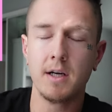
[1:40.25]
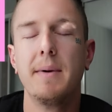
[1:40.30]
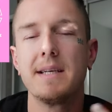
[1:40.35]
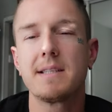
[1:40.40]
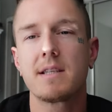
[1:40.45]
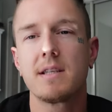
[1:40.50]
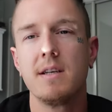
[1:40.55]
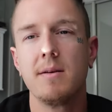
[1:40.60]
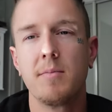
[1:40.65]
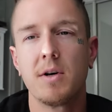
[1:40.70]

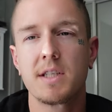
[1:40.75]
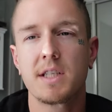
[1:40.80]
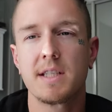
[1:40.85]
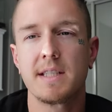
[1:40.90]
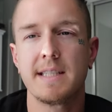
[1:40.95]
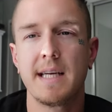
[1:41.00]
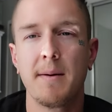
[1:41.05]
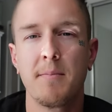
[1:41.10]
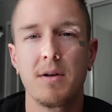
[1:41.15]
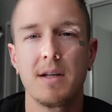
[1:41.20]
Basically, a bunch
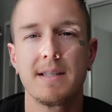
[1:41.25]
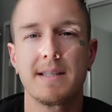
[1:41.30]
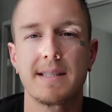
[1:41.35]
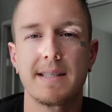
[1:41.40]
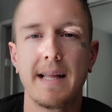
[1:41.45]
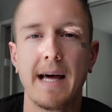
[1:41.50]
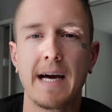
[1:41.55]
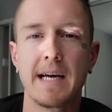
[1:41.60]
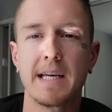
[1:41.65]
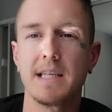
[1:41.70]
of
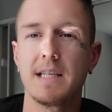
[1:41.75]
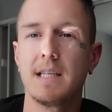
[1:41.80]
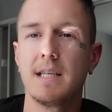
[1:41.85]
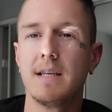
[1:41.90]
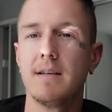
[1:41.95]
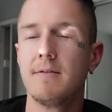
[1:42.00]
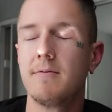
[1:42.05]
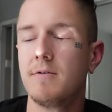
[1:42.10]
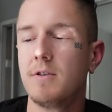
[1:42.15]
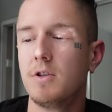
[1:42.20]
templates that
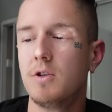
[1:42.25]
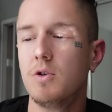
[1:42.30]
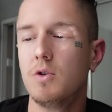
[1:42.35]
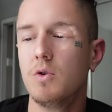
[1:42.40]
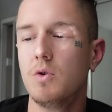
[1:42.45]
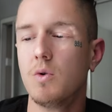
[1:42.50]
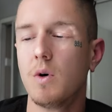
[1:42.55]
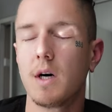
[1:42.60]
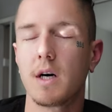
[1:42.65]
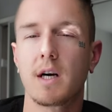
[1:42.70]
give
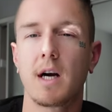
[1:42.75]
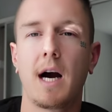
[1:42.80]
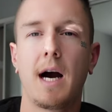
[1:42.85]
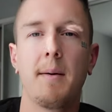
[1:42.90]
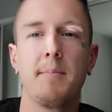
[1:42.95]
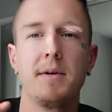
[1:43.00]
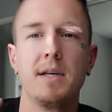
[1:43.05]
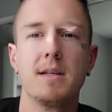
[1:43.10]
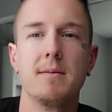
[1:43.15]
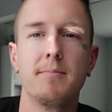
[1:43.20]
you a
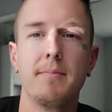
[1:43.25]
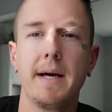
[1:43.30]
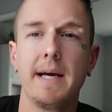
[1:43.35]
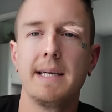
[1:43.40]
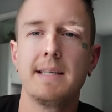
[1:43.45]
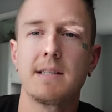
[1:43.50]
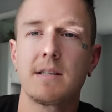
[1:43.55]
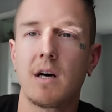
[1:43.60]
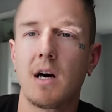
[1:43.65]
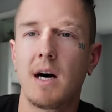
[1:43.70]
copy and
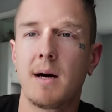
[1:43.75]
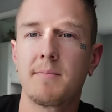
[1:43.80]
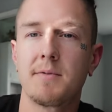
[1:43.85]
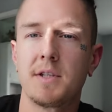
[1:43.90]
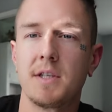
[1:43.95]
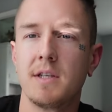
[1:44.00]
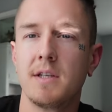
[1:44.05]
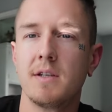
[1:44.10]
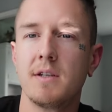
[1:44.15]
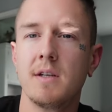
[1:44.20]
paste
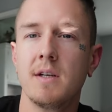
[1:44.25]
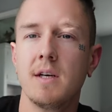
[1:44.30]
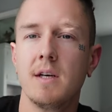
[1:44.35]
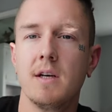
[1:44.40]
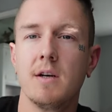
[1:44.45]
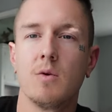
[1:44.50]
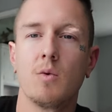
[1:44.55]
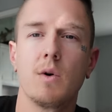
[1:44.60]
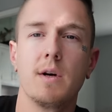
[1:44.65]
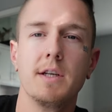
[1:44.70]
option
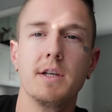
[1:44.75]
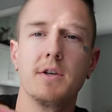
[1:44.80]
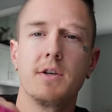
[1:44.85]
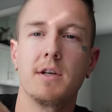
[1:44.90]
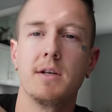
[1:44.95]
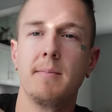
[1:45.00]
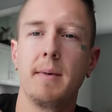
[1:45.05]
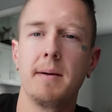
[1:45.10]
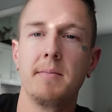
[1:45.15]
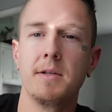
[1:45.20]
where you
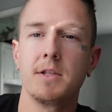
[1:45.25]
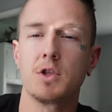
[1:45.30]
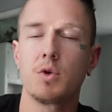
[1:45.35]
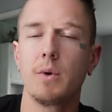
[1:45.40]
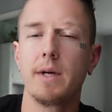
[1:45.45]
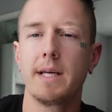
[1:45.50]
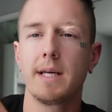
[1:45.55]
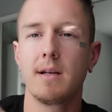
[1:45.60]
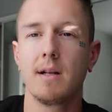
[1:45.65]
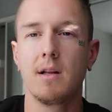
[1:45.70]
can maybe
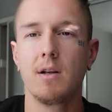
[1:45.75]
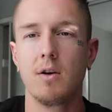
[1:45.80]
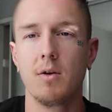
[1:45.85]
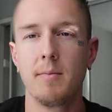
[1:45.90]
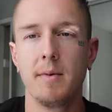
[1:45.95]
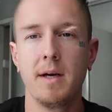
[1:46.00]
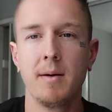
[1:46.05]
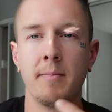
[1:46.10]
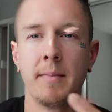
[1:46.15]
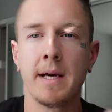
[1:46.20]
tweak it a little
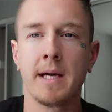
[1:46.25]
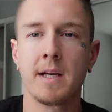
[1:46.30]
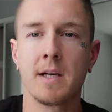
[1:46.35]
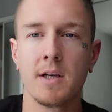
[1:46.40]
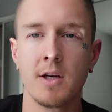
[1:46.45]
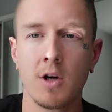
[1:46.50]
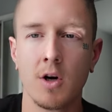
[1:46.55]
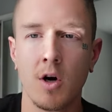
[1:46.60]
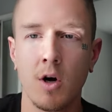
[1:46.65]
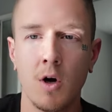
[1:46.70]
bit, make it
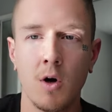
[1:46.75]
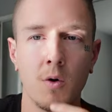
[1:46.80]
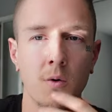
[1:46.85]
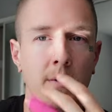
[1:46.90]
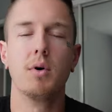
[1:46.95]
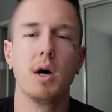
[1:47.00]
your own.